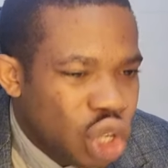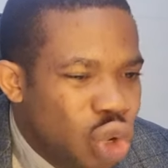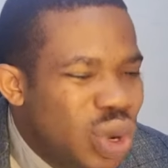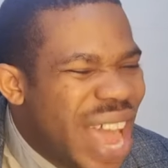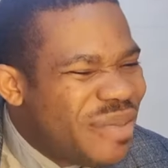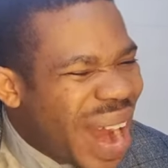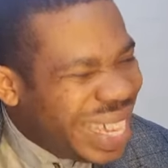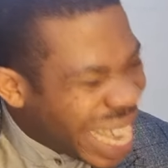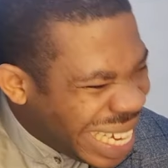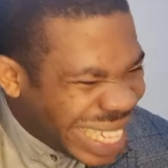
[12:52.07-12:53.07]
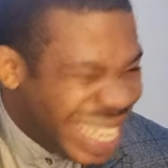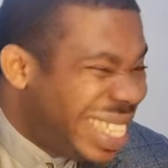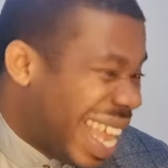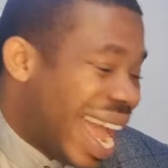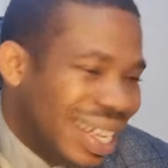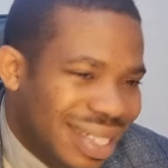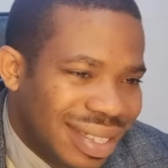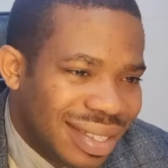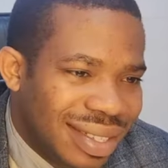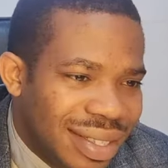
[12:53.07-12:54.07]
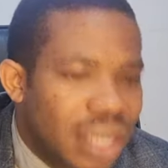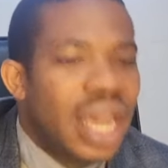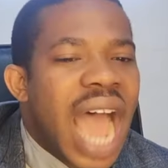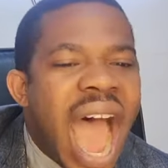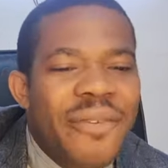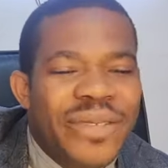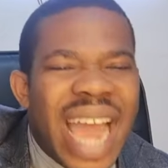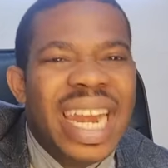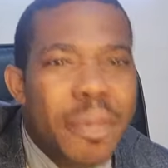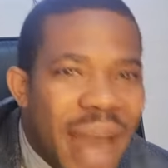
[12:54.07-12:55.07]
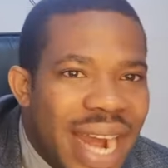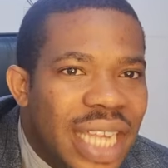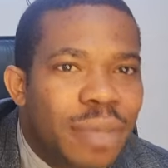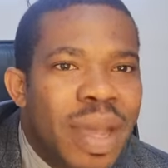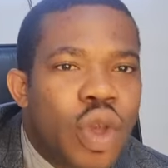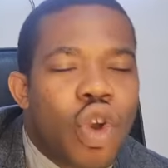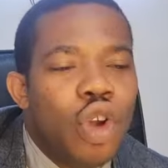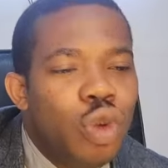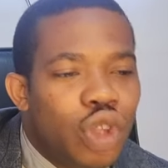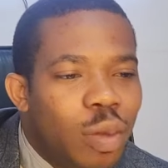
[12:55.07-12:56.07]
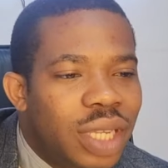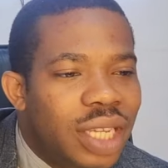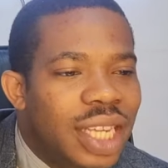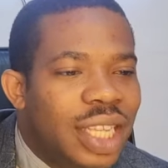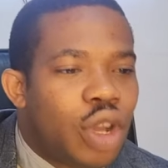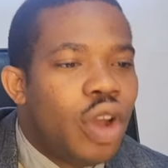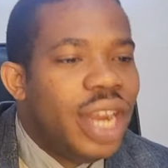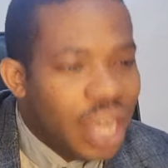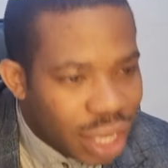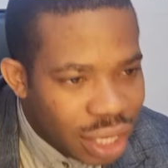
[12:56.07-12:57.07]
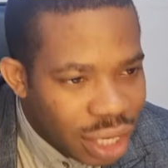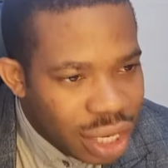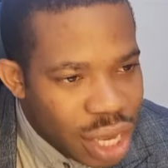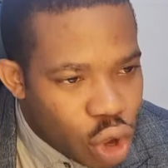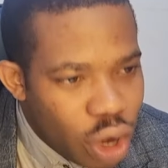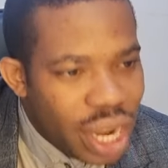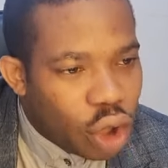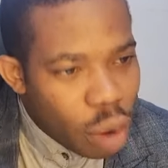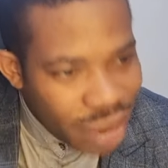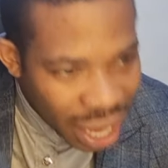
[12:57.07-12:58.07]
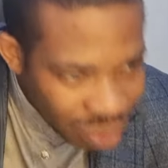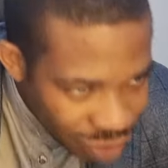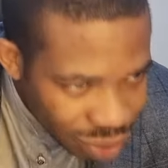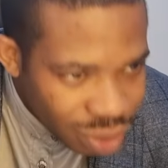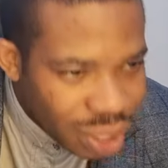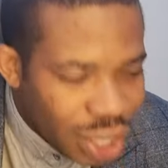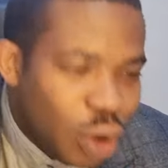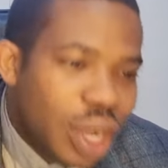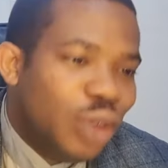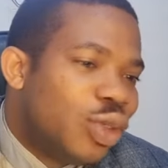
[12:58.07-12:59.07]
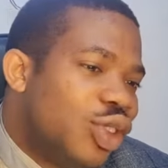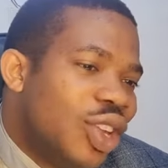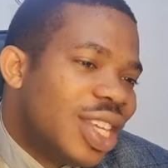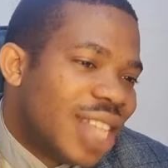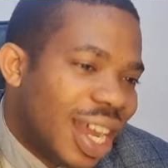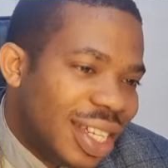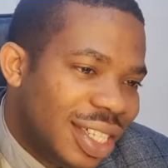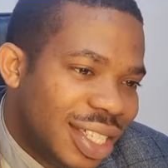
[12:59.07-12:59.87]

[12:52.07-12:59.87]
You never tell the sister. After the marriage, make you come do something. The thing come the come they come down. You know they start.